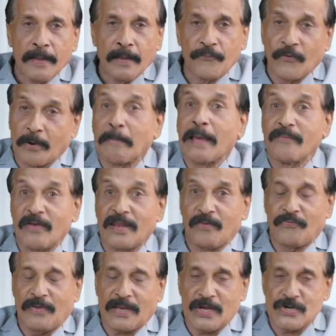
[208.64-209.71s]
For my
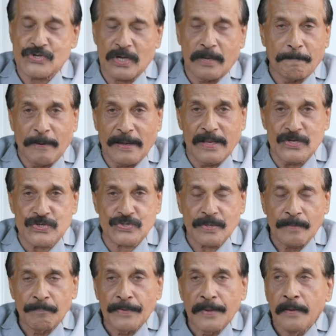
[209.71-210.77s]
verification, please.
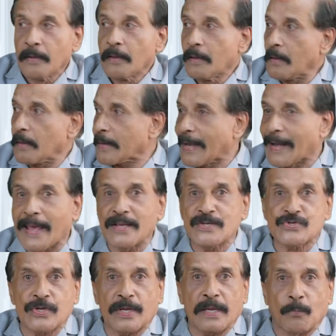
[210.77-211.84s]
Uh, can I
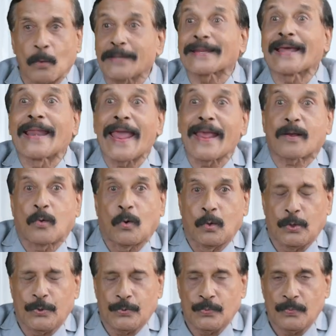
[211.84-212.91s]
see, what can I call
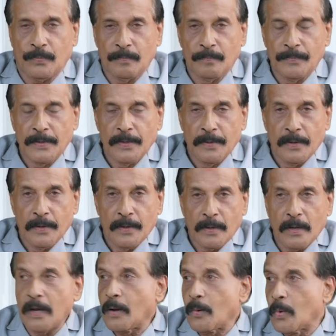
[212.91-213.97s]
you?
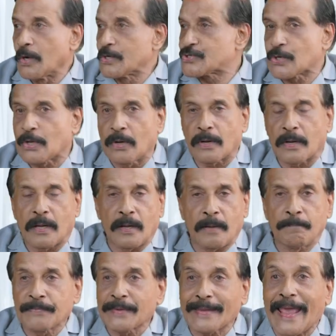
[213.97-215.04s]
Uh, what's your
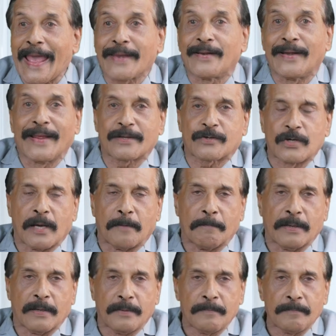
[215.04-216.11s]
um, candidate
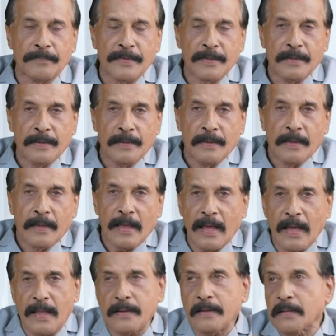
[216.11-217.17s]
number?
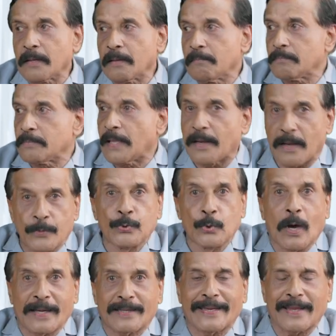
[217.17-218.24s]
And uh, then you
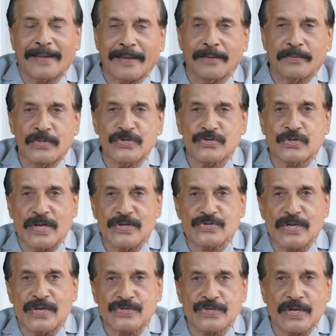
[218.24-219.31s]
are taking this test
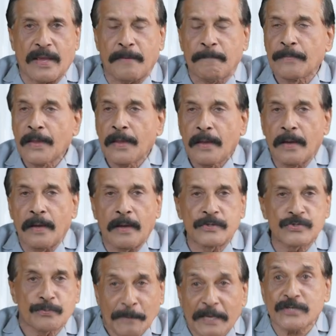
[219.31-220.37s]
as a Uh,
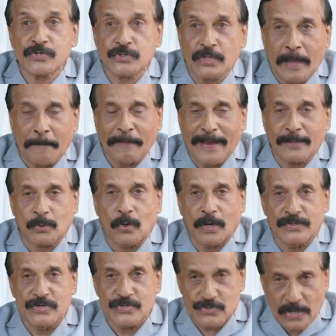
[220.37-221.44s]
speech
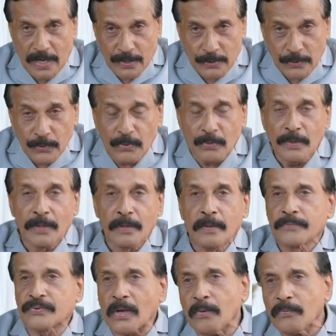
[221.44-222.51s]
pathologist, are you?
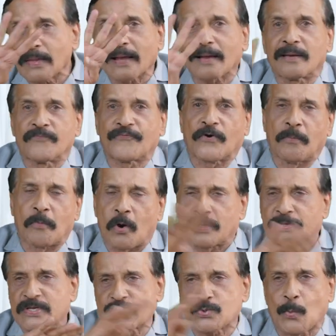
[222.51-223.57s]
So they confirm all
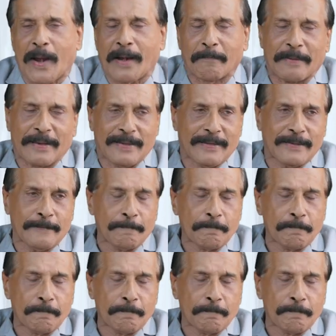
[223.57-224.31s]
this one minute.